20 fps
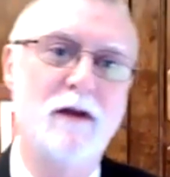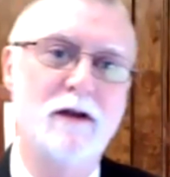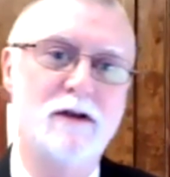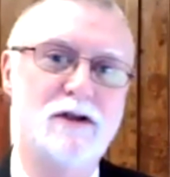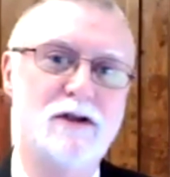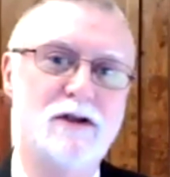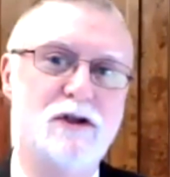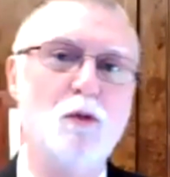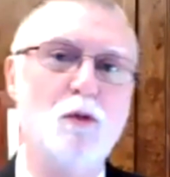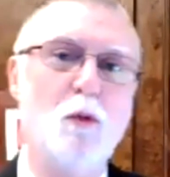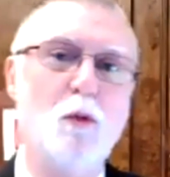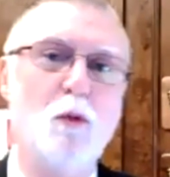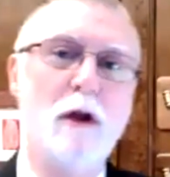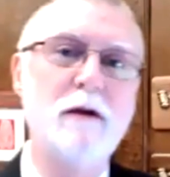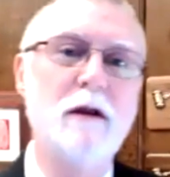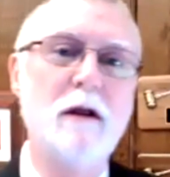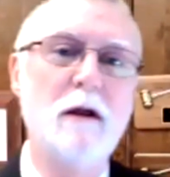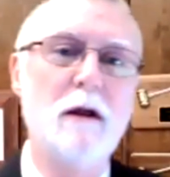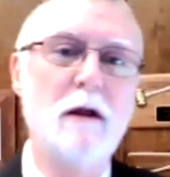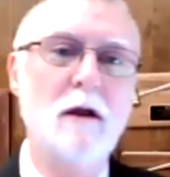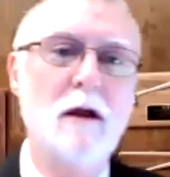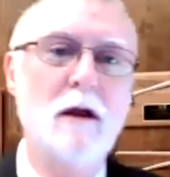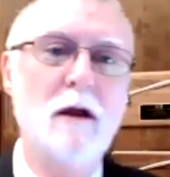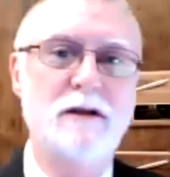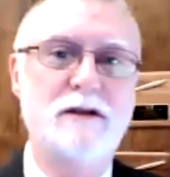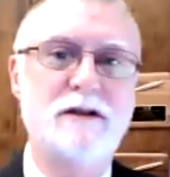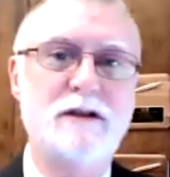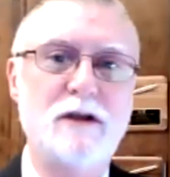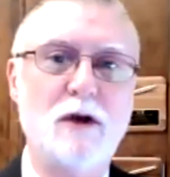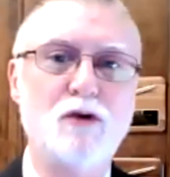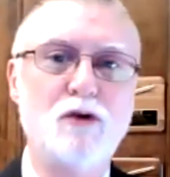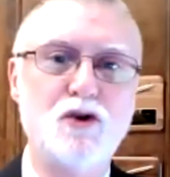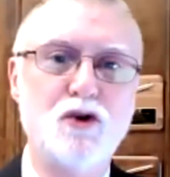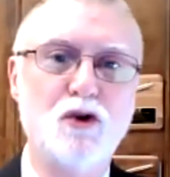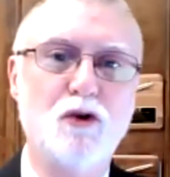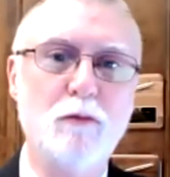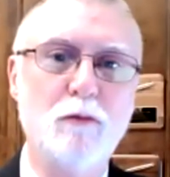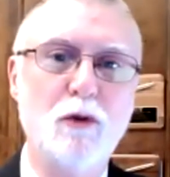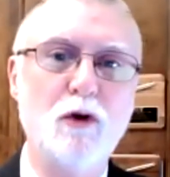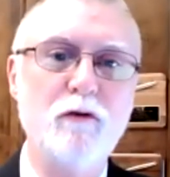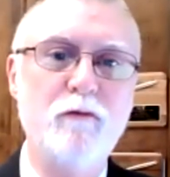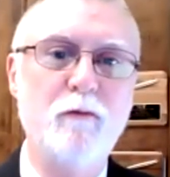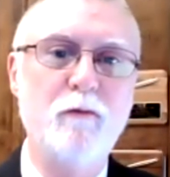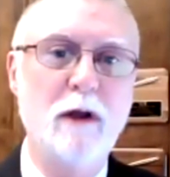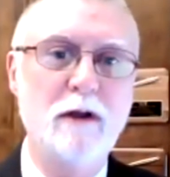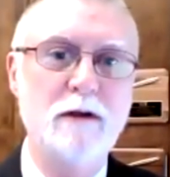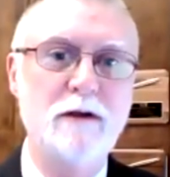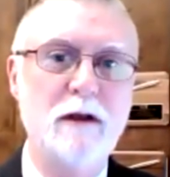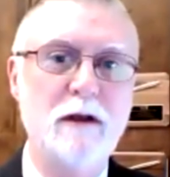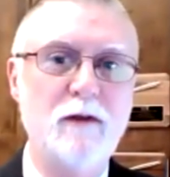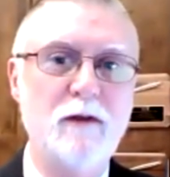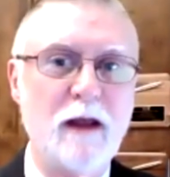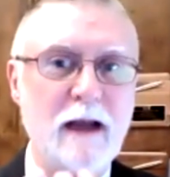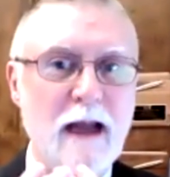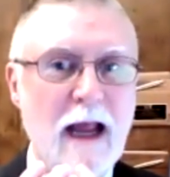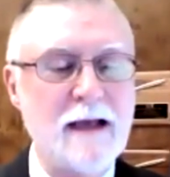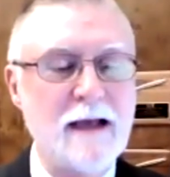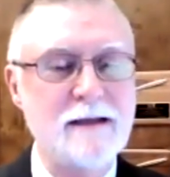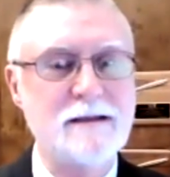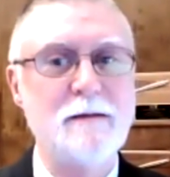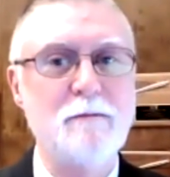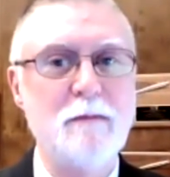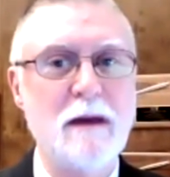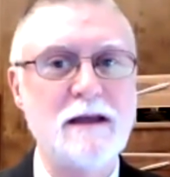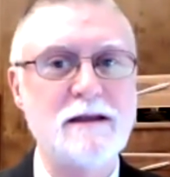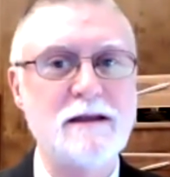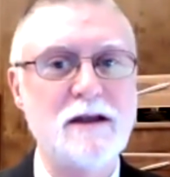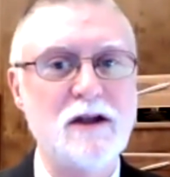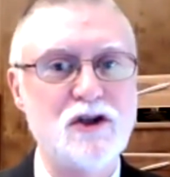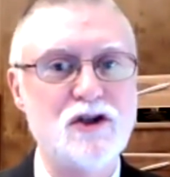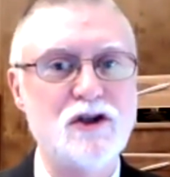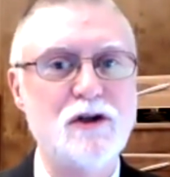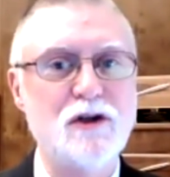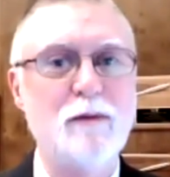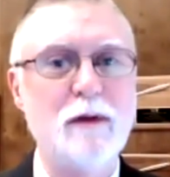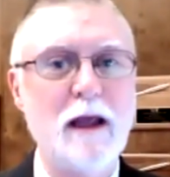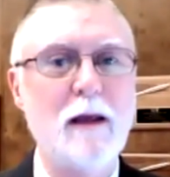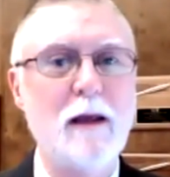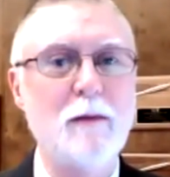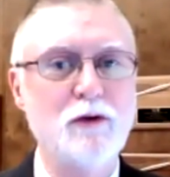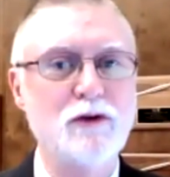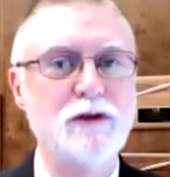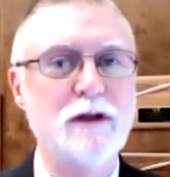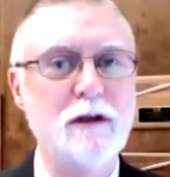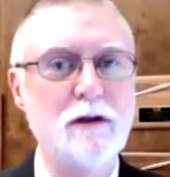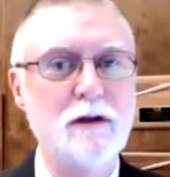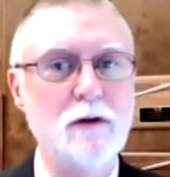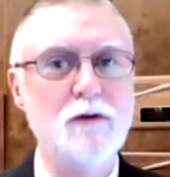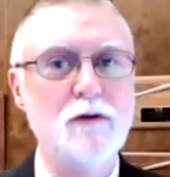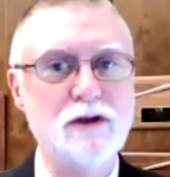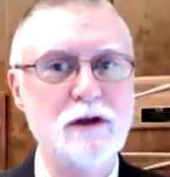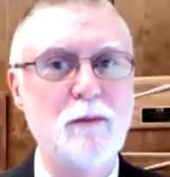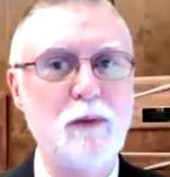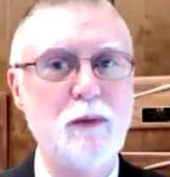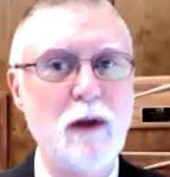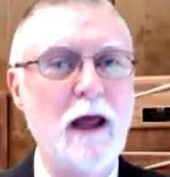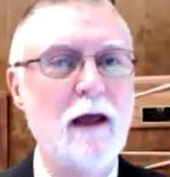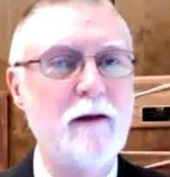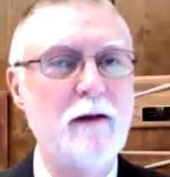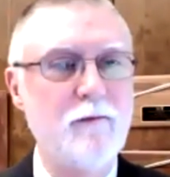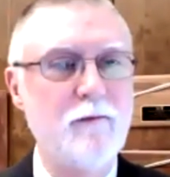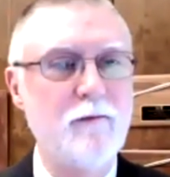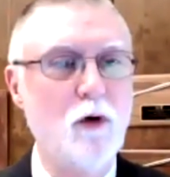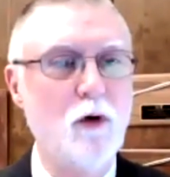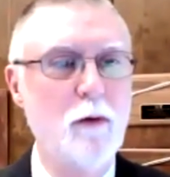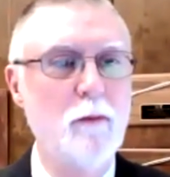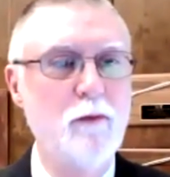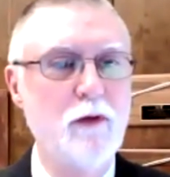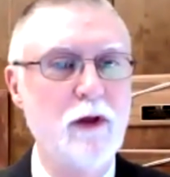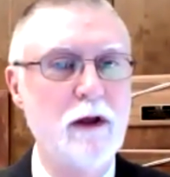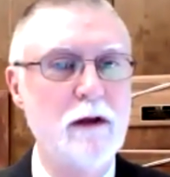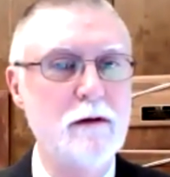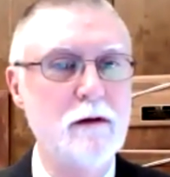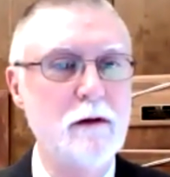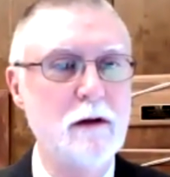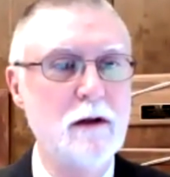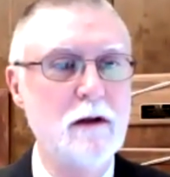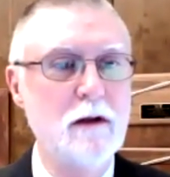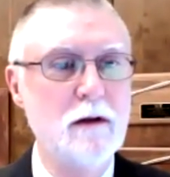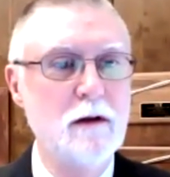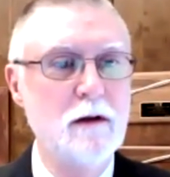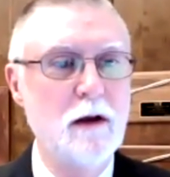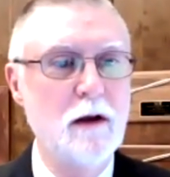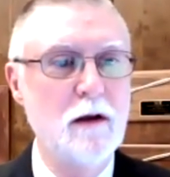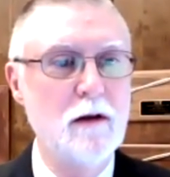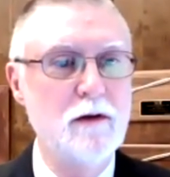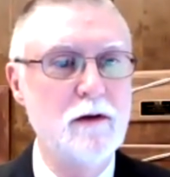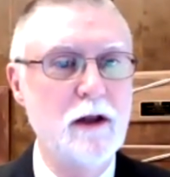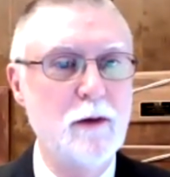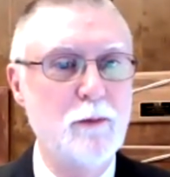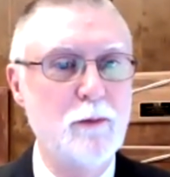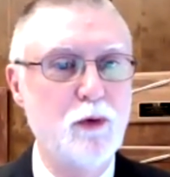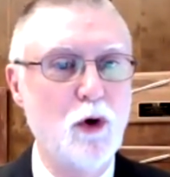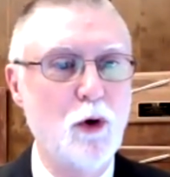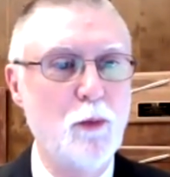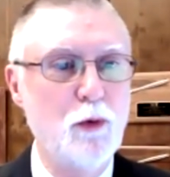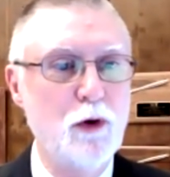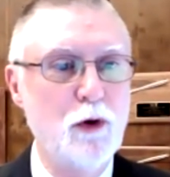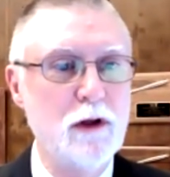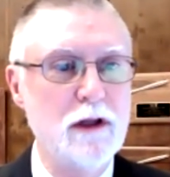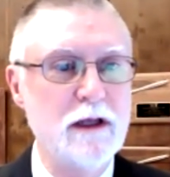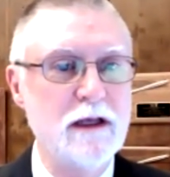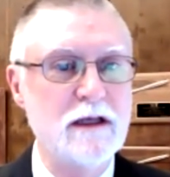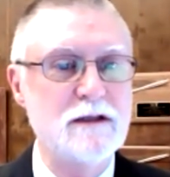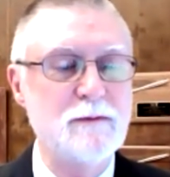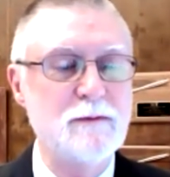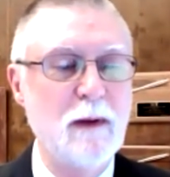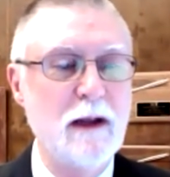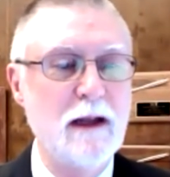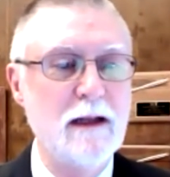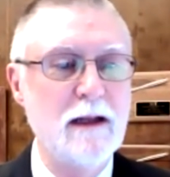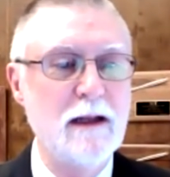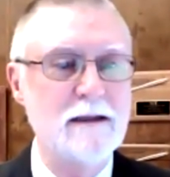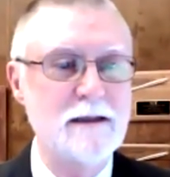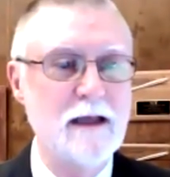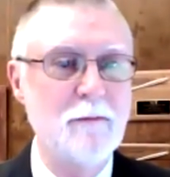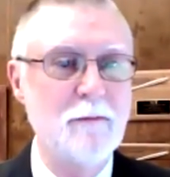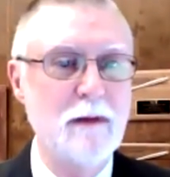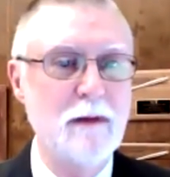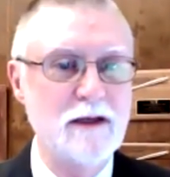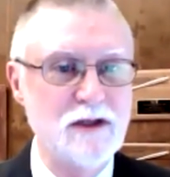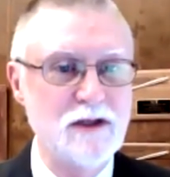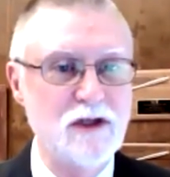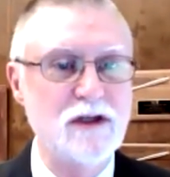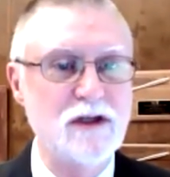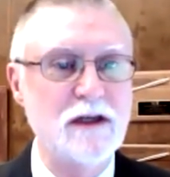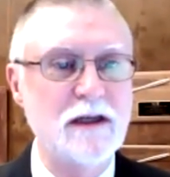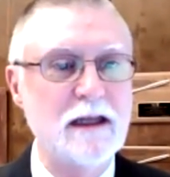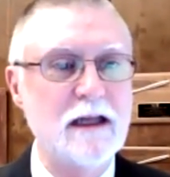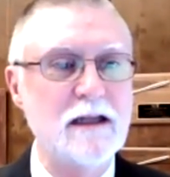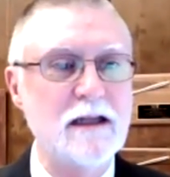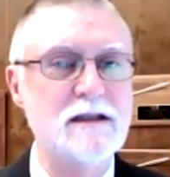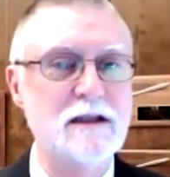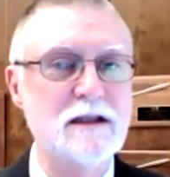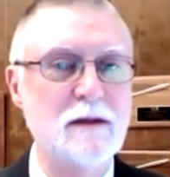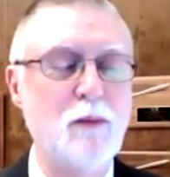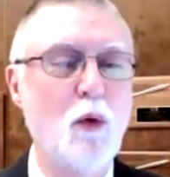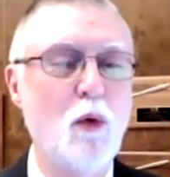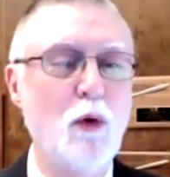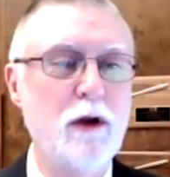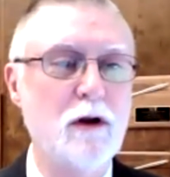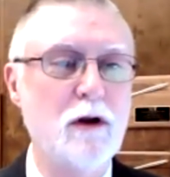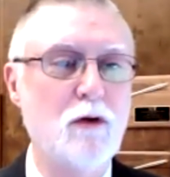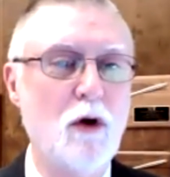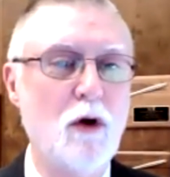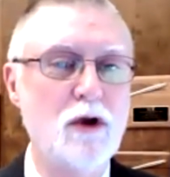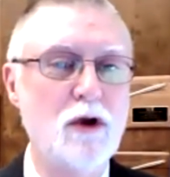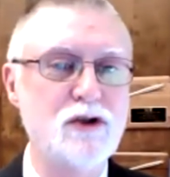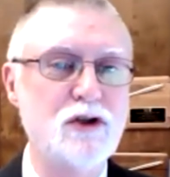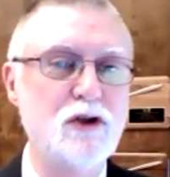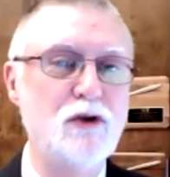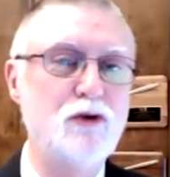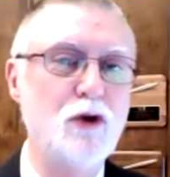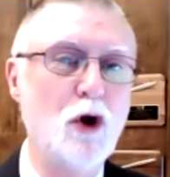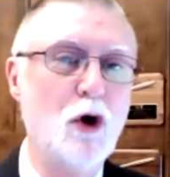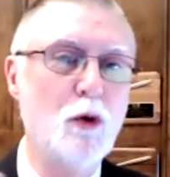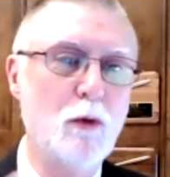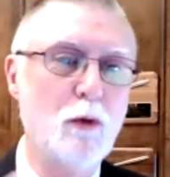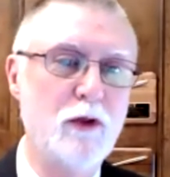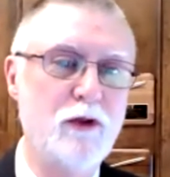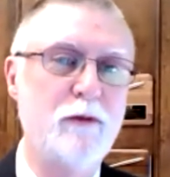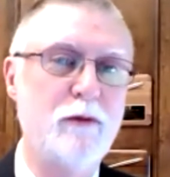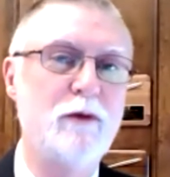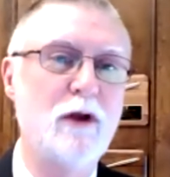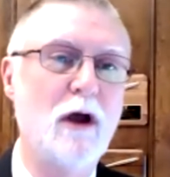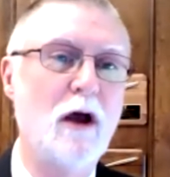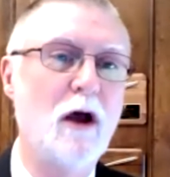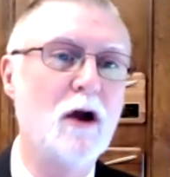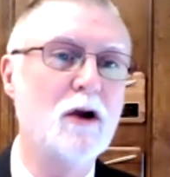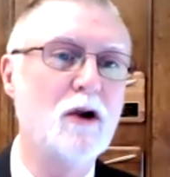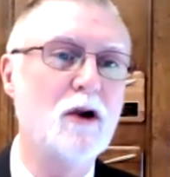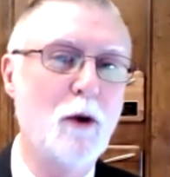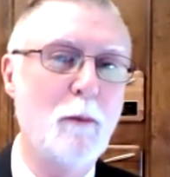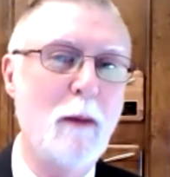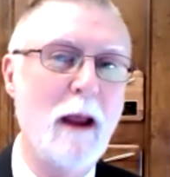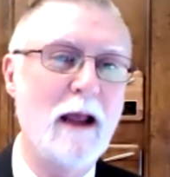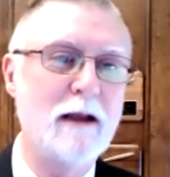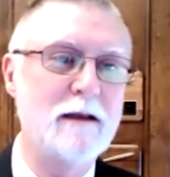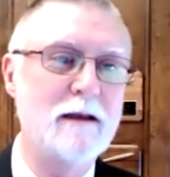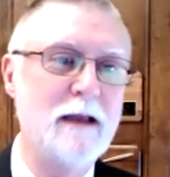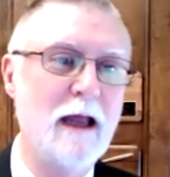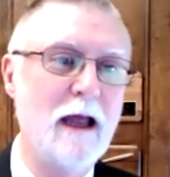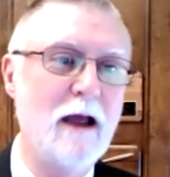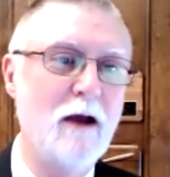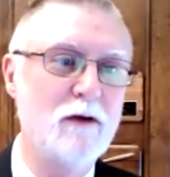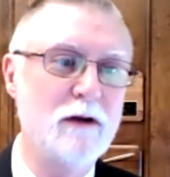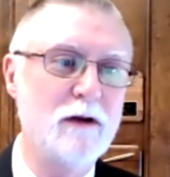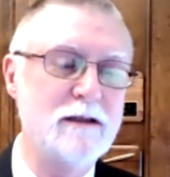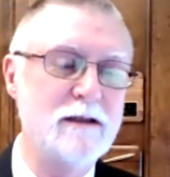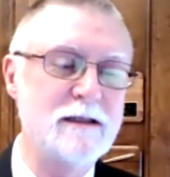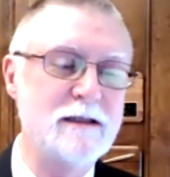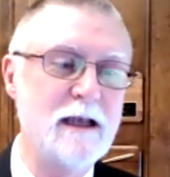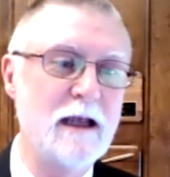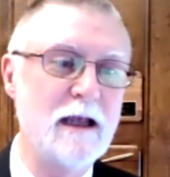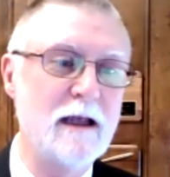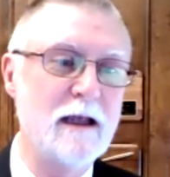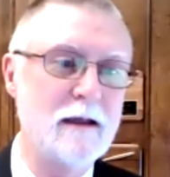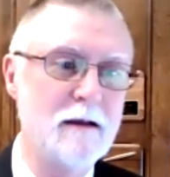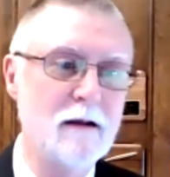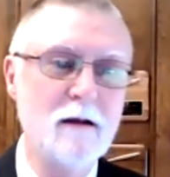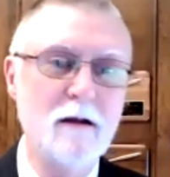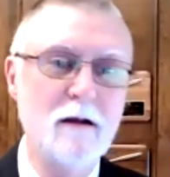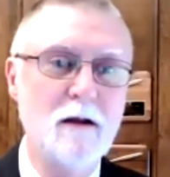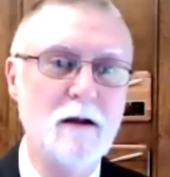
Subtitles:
this? You want a social movement that has a message to be able to use a platform that appropriately expands that message and gets the point across. You don't want them to hunker back down and say,